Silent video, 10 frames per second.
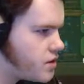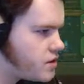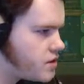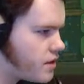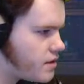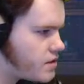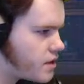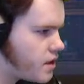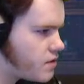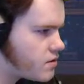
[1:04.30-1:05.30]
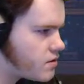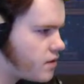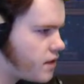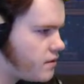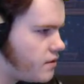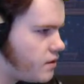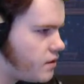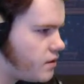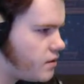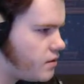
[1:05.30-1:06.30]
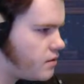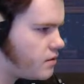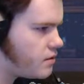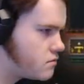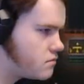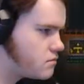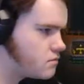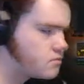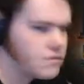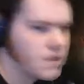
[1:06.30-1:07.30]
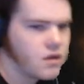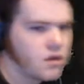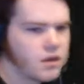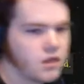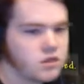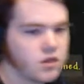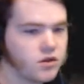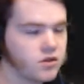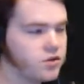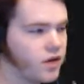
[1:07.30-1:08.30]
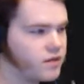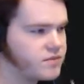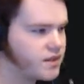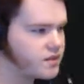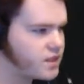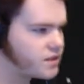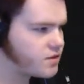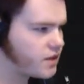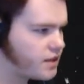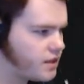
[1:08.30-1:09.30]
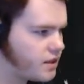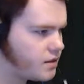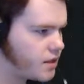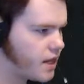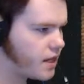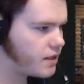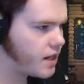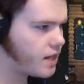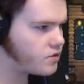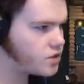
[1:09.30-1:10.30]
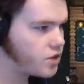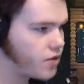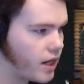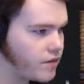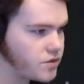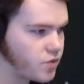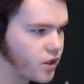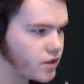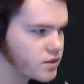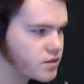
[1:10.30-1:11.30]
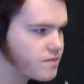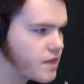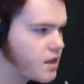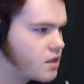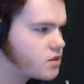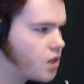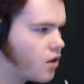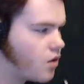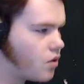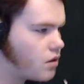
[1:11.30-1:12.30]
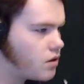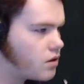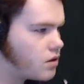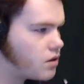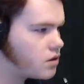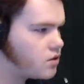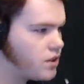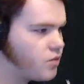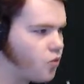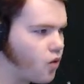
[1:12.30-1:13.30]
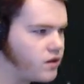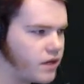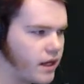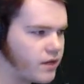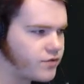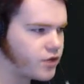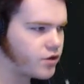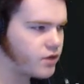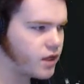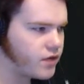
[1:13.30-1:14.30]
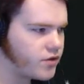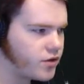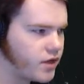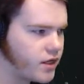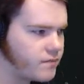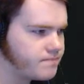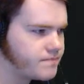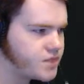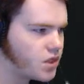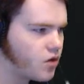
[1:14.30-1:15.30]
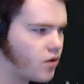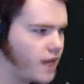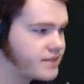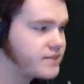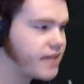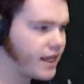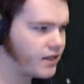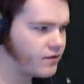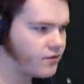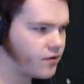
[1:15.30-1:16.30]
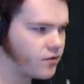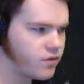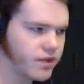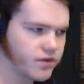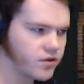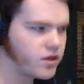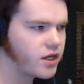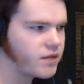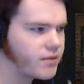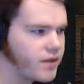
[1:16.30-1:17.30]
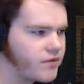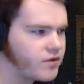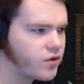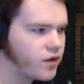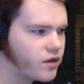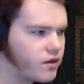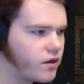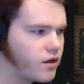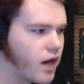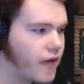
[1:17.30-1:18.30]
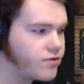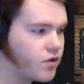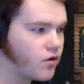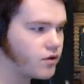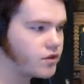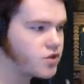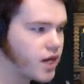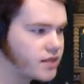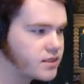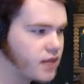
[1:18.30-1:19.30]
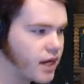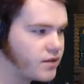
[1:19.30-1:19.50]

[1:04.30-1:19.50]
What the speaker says: on this character I need. So there's two items on this character that I need, and I will show you how this works. So you need a third item. So I save with that third item in my inventory. I throw it in the chest. I